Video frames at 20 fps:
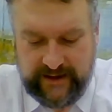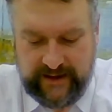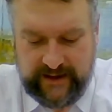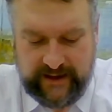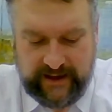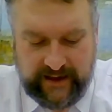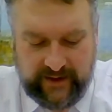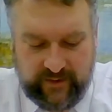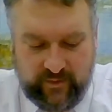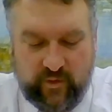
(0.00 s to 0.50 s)

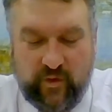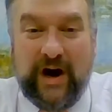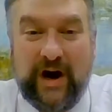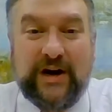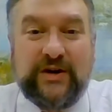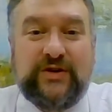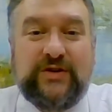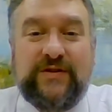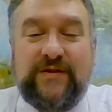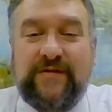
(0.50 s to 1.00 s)
and
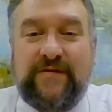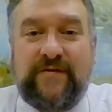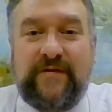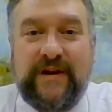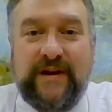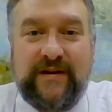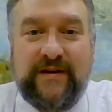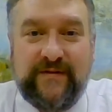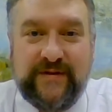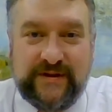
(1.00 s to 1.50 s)
washed the
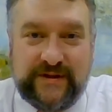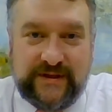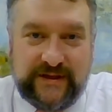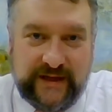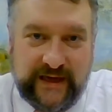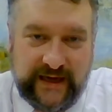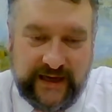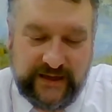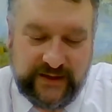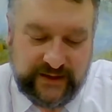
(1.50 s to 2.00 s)
feet of the
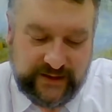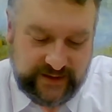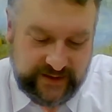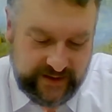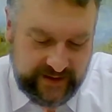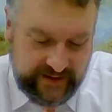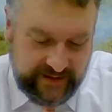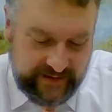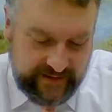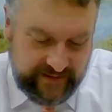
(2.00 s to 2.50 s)

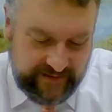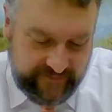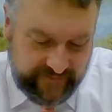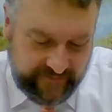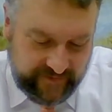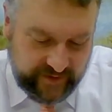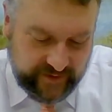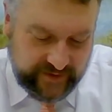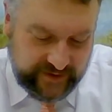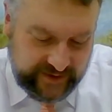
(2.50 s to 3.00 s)
saints,
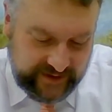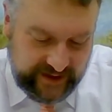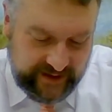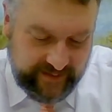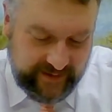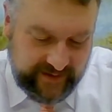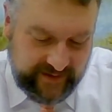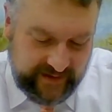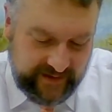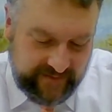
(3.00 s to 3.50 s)
1
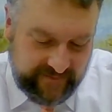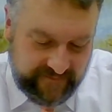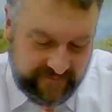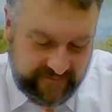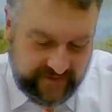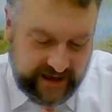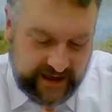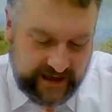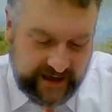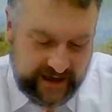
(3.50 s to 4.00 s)
Timothy
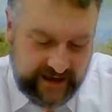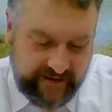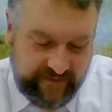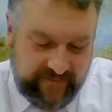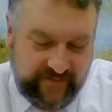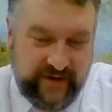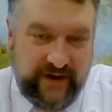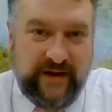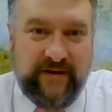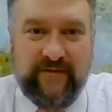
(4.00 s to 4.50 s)

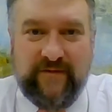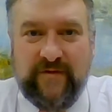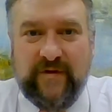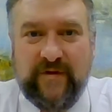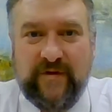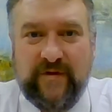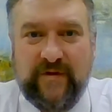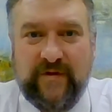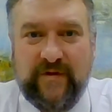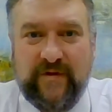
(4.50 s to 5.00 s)
5 and
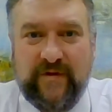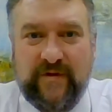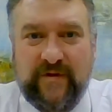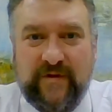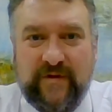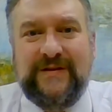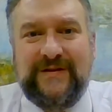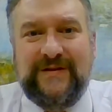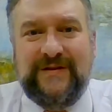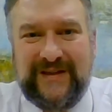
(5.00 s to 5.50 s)
verse
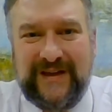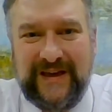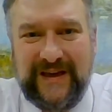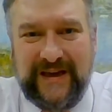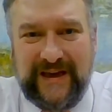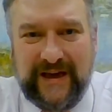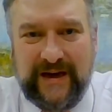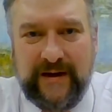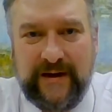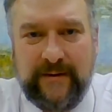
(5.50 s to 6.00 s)

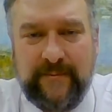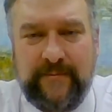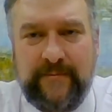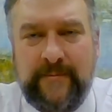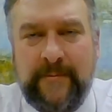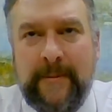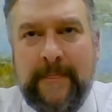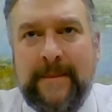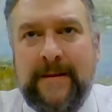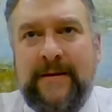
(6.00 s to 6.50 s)
10.
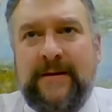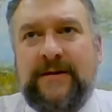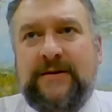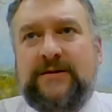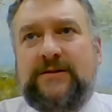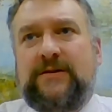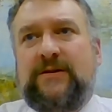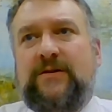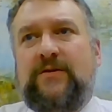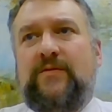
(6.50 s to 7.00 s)

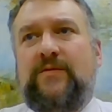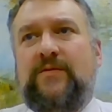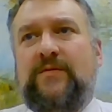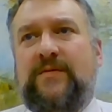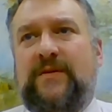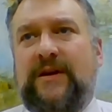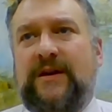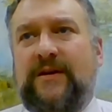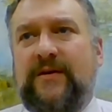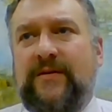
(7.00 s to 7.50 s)
So
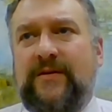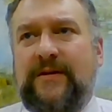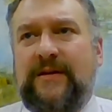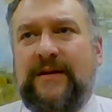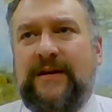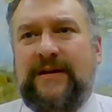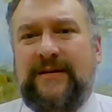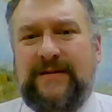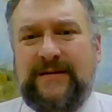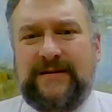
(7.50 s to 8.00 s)

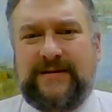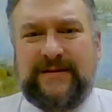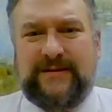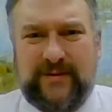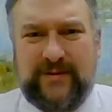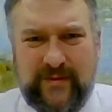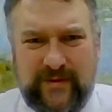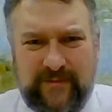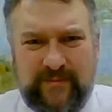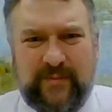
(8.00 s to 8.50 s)
this
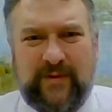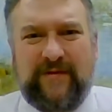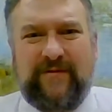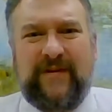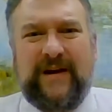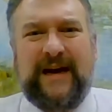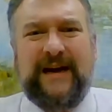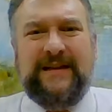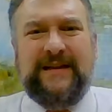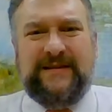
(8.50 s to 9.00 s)
sort of
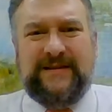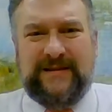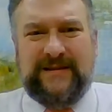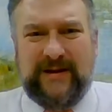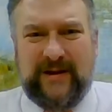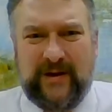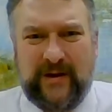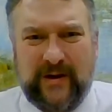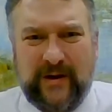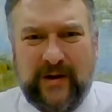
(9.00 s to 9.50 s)
provides
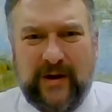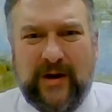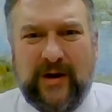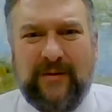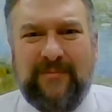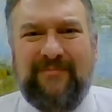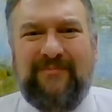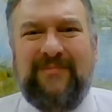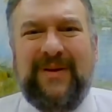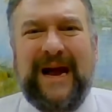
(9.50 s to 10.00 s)

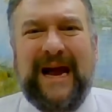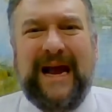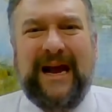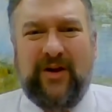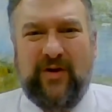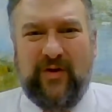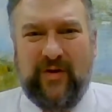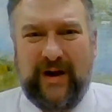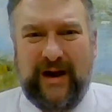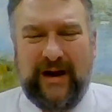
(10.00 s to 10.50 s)
our
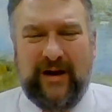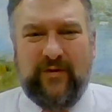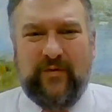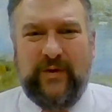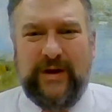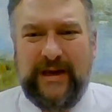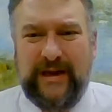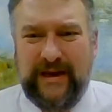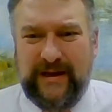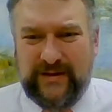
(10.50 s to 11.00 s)
background.
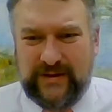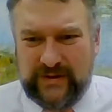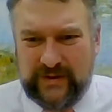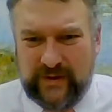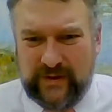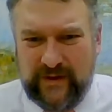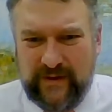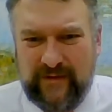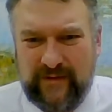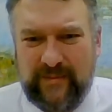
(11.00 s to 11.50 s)
We get
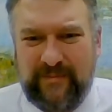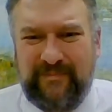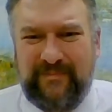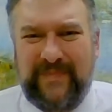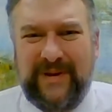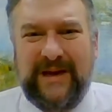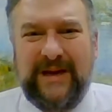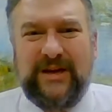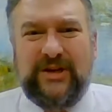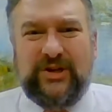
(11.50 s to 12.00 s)
sort of a
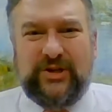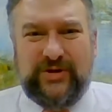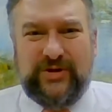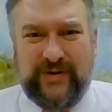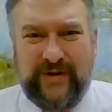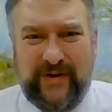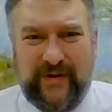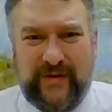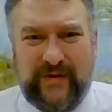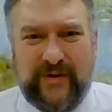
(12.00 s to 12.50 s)

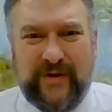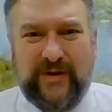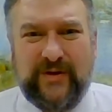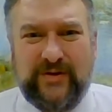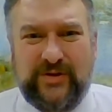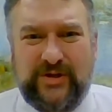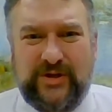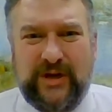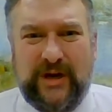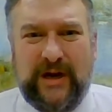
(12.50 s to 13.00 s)
picture in
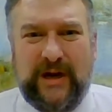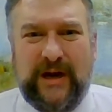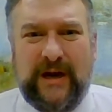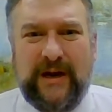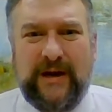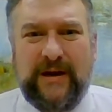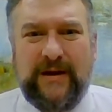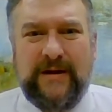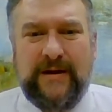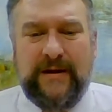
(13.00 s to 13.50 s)
3 John